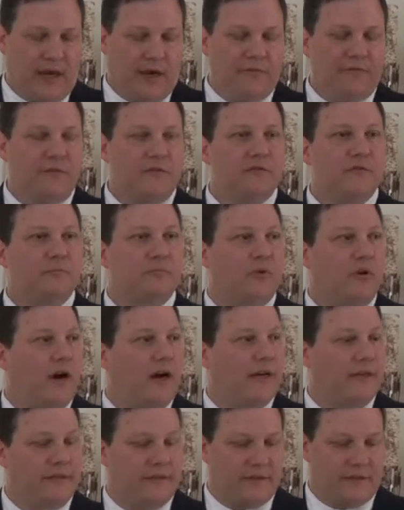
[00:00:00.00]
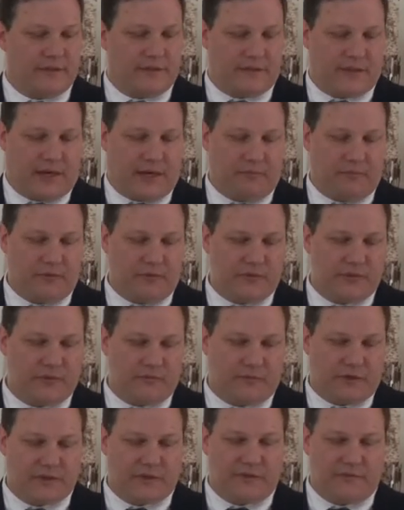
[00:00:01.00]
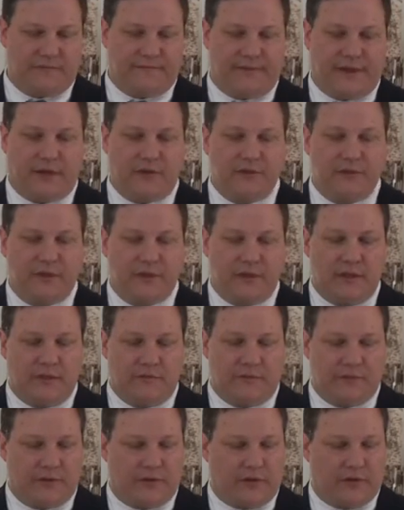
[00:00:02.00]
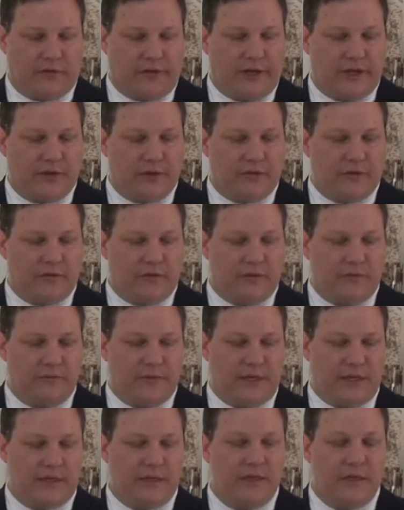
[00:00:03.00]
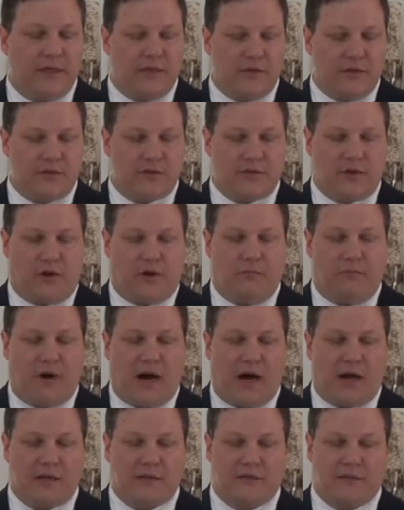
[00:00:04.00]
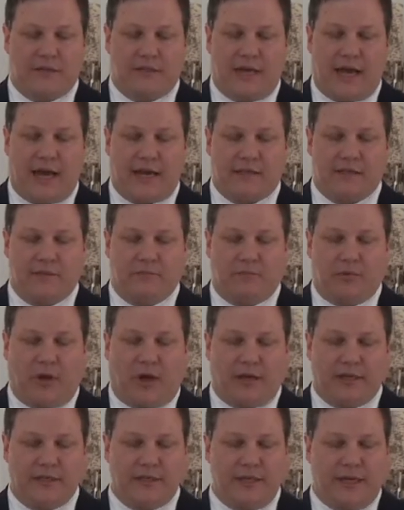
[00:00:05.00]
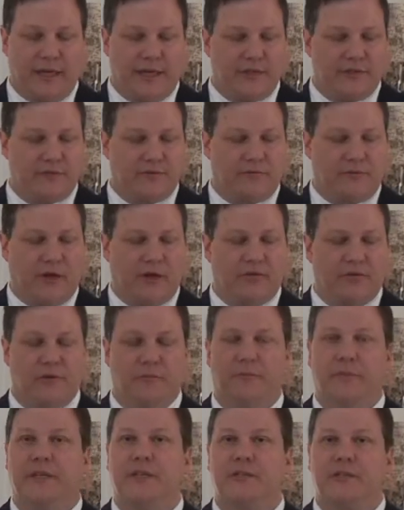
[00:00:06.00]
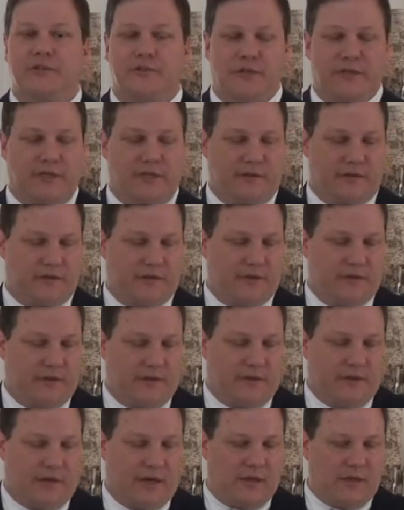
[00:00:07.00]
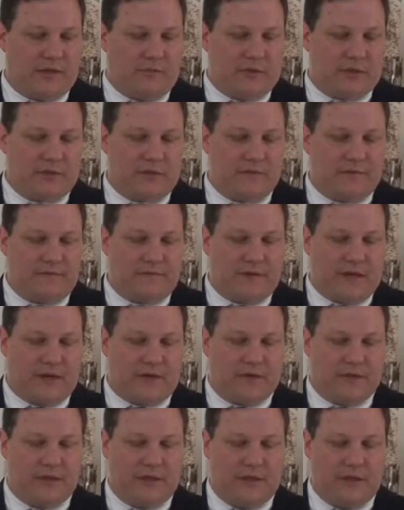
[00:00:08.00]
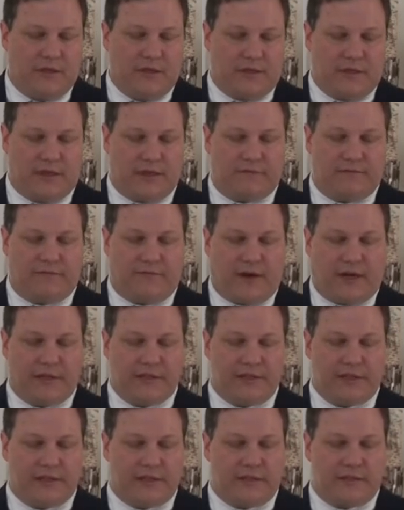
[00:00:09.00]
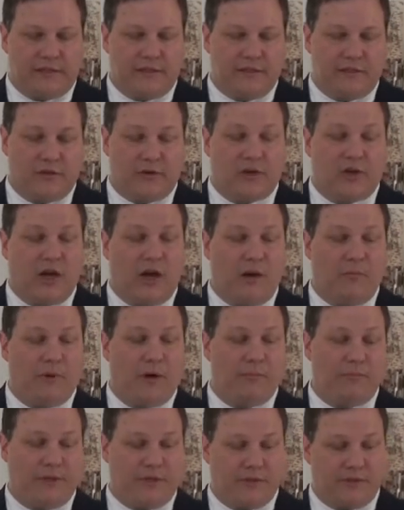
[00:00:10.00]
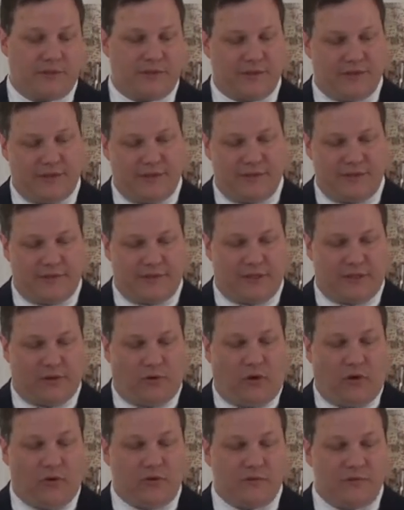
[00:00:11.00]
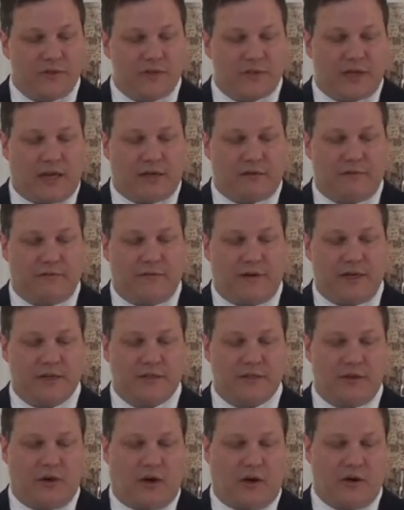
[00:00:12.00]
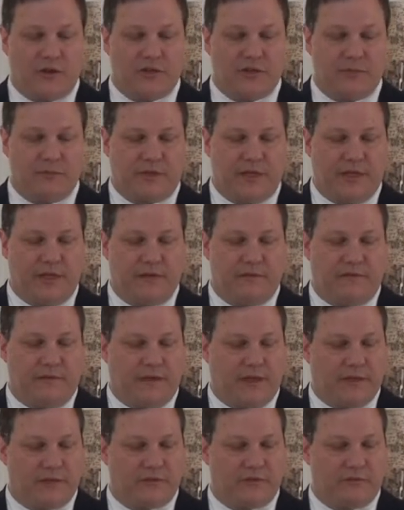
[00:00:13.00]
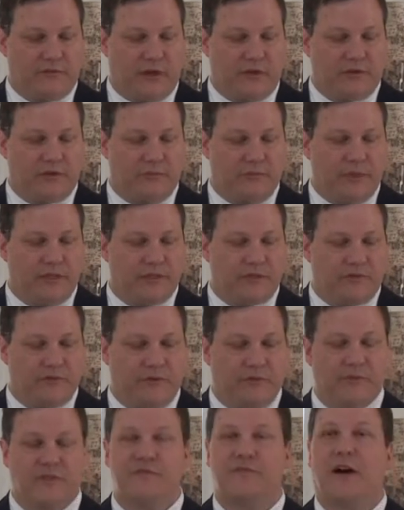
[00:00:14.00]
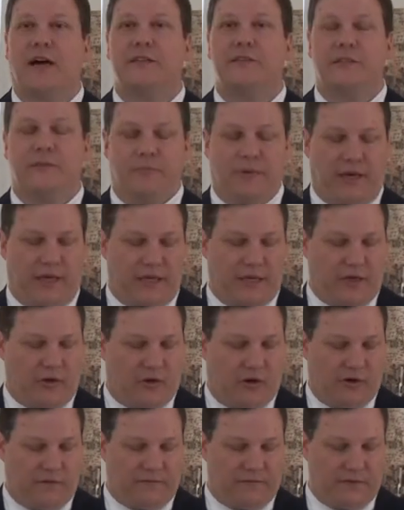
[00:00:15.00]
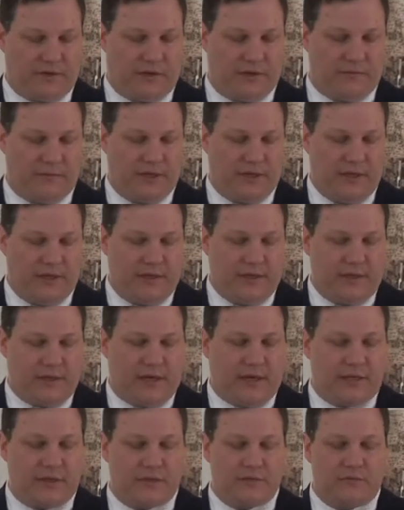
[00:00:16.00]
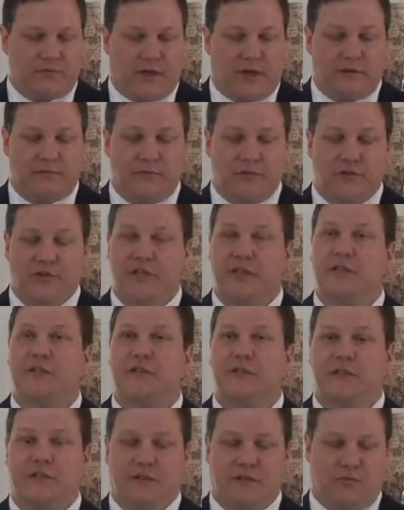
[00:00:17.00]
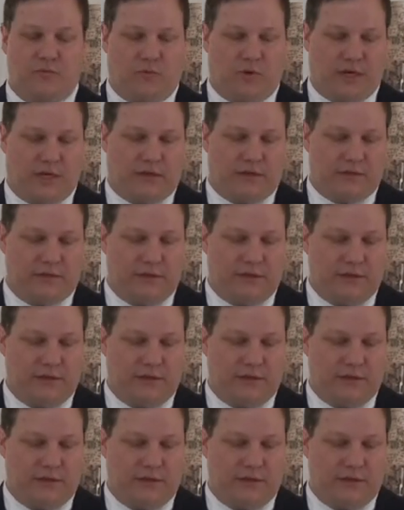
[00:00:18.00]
How full of pride the disciples must have felt for their leader whom they saw mocked, attacked, and plotted against throughout their ministry. How they must have felt they finally had their comeuppance that all of the sacrifice and hardship they had faced throughout the ministry was finally paying off for them and, as, and for Jesus as well.